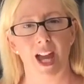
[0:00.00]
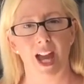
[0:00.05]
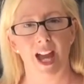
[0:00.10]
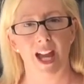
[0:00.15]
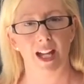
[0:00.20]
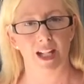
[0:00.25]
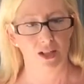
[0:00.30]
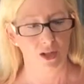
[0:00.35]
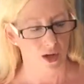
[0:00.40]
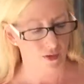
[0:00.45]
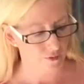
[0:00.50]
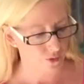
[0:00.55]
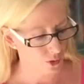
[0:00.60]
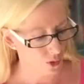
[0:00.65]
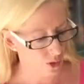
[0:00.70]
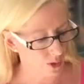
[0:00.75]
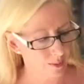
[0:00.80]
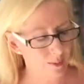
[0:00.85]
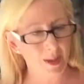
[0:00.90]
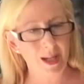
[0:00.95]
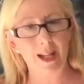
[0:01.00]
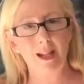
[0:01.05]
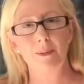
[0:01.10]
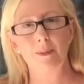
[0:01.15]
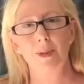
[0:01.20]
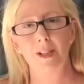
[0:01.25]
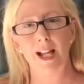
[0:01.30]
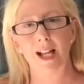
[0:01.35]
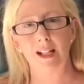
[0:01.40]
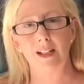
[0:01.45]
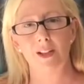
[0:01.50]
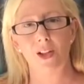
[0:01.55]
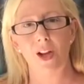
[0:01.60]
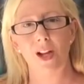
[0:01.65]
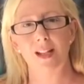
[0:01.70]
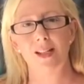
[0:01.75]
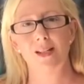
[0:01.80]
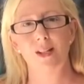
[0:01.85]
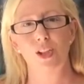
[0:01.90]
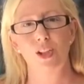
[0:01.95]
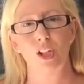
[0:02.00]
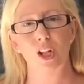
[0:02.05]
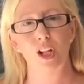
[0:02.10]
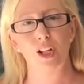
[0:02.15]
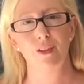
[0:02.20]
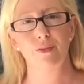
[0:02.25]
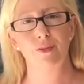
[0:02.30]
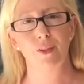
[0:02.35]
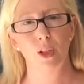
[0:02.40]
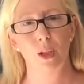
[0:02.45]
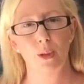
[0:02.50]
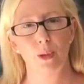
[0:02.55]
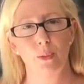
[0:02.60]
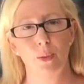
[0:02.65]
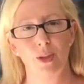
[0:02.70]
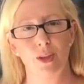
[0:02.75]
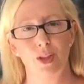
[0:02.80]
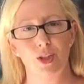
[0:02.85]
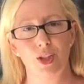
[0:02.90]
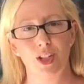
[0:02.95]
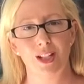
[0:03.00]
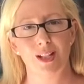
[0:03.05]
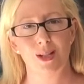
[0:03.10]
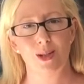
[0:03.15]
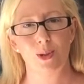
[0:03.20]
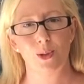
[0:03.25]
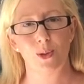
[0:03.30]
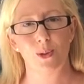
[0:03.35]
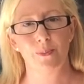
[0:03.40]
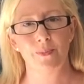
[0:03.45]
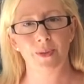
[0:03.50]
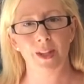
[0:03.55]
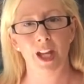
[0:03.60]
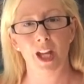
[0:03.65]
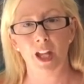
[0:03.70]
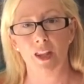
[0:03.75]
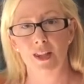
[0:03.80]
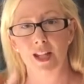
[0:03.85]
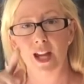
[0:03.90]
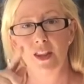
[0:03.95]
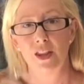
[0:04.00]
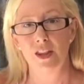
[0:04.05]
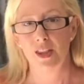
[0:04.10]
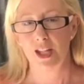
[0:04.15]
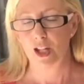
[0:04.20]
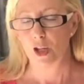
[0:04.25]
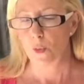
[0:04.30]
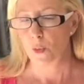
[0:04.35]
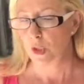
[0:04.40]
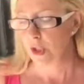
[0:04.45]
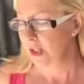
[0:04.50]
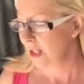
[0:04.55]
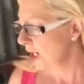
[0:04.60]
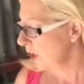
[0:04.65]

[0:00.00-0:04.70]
and I've drawn a big black line so that I can follow it with the jigsaw. The other thing I want to